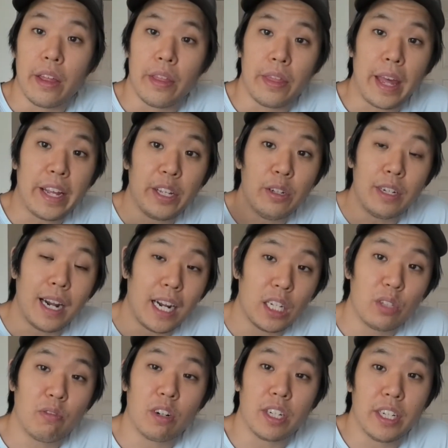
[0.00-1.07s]
Thank you guys
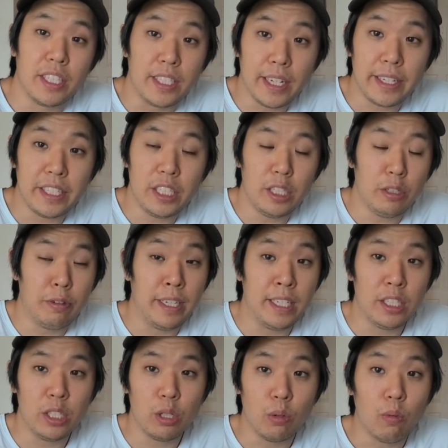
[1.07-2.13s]
for
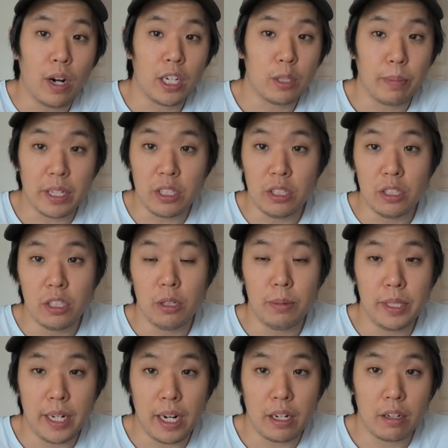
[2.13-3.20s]
continuing to watch my YouTube
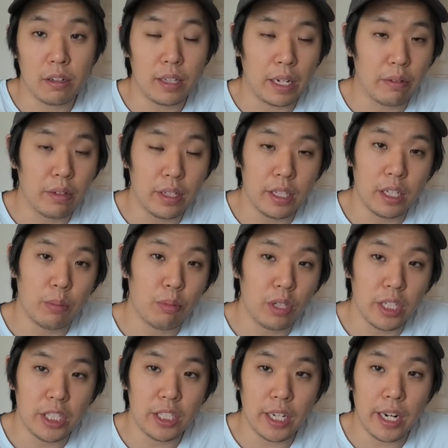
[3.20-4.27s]
channel. I really
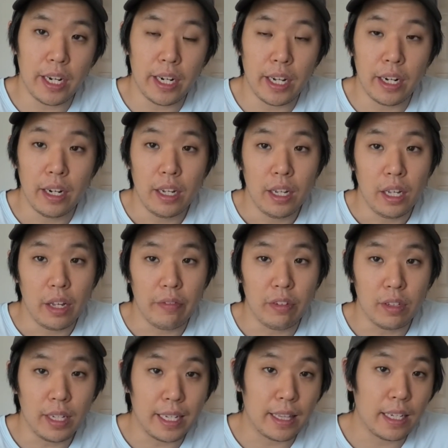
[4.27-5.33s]
appreciate it. If you
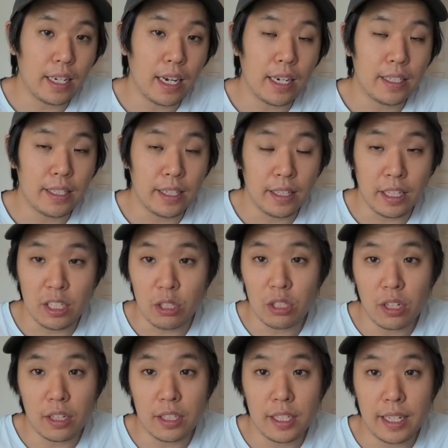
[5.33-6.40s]
like the content that you
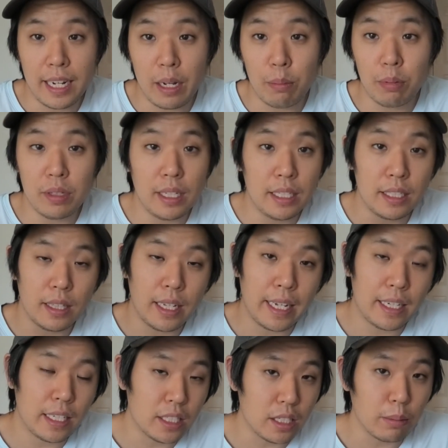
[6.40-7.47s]
saw today, please
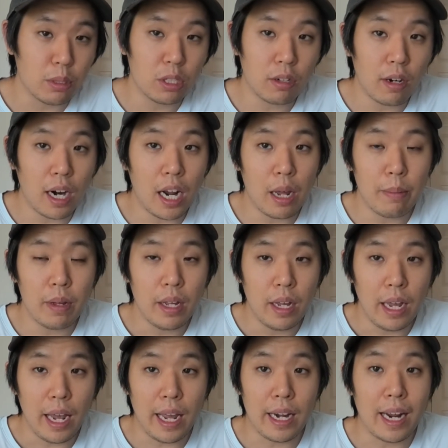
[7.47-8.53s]
like and subscribe,
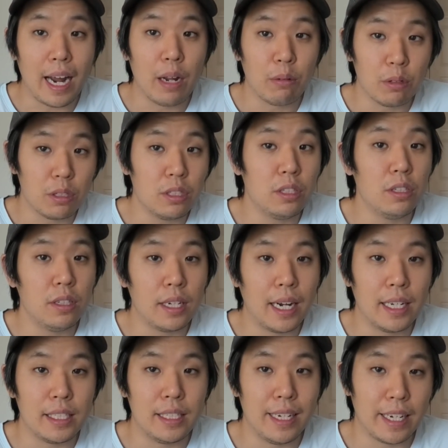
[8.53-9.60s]
and I will see you
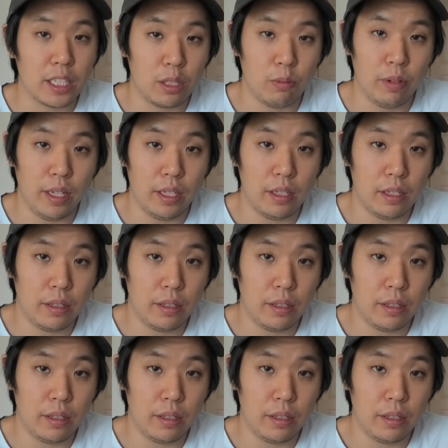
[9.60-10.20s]
guys next week.